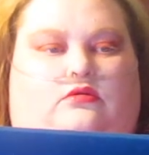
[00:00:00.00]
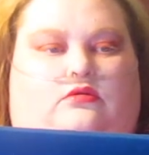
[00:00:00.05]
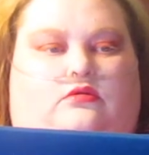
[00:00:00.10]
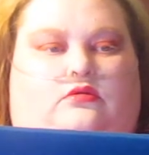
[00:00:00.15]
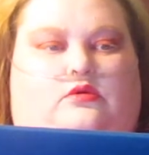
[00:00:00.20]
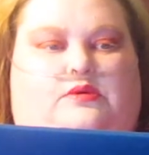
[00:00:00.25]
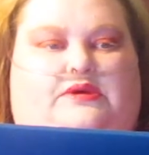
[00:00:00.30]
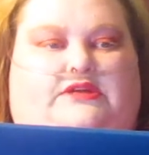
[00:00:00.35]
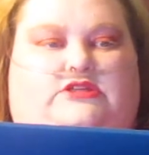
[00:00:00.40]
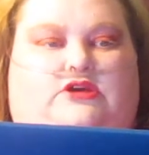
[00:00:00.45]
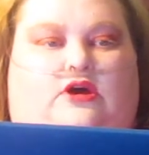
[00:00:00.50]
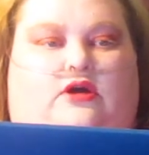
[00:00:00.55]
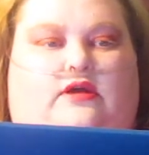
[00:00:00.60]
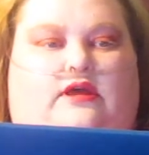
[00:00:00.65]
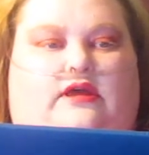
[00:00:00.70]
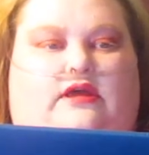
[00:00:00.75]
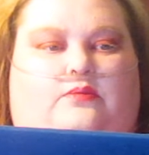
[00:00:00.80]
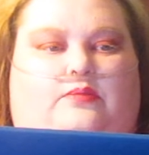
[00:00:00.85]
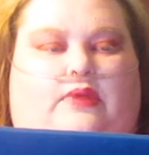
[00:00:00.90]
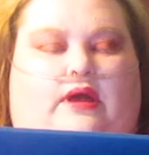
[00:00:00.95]
We'll be
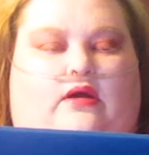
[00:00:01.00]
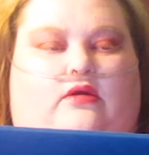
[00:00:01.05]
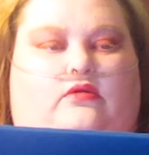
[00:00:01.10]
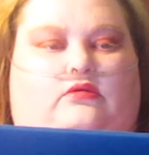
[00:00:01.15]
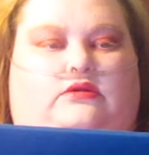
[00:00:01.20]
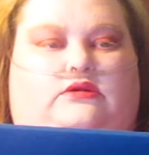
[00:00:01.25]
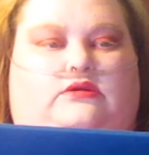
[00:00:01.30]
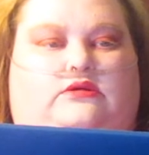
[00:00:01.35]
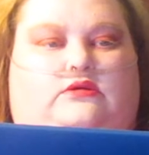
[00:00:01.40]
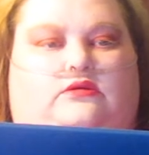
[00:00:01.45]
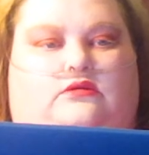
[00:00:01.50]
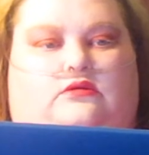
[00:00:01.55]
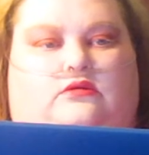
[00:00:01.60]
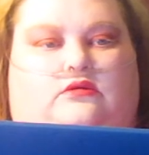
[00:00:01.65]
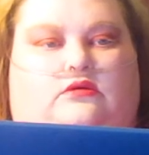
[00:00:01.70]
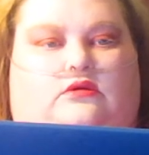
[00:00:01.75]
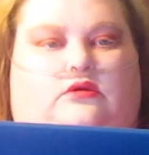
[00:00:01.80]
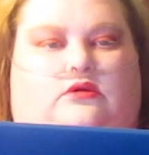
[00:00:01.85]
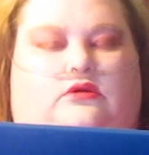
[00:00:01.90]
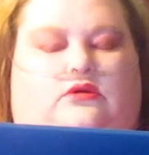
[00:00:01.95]
talking about
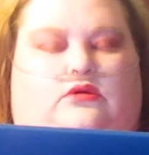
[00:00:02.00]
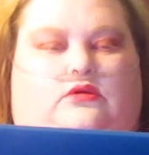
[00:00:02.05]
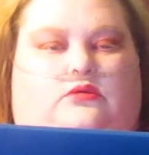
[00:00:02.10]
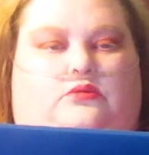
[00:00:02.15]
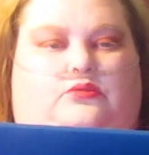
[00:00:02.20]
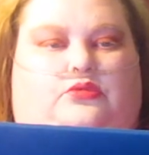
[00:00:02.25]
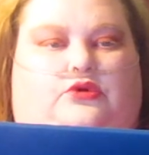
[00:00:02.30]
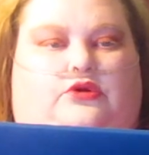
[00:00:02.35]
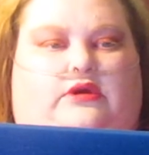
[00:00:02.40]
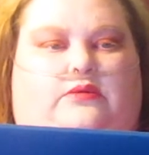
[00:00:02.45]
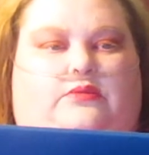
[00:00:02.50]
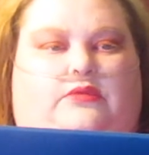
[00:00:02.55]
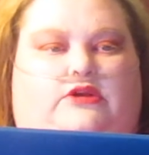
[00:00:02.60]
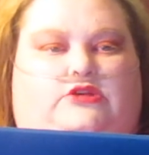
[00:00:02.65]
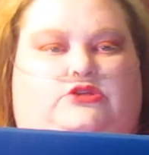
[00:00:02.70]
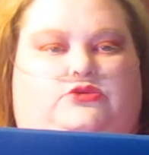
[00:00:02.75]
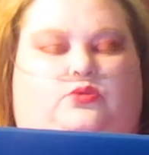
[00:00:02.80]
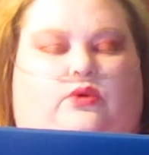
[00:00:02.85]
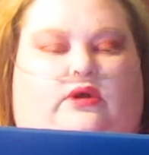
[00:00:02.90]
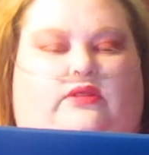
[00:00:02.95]
pretty
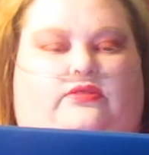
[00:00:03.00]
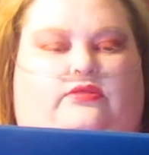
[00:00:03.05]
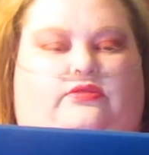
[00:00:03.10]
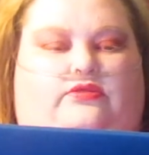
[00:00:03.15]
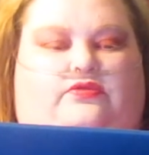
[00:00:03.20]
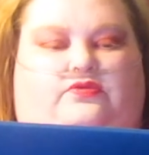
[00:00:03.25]
much one,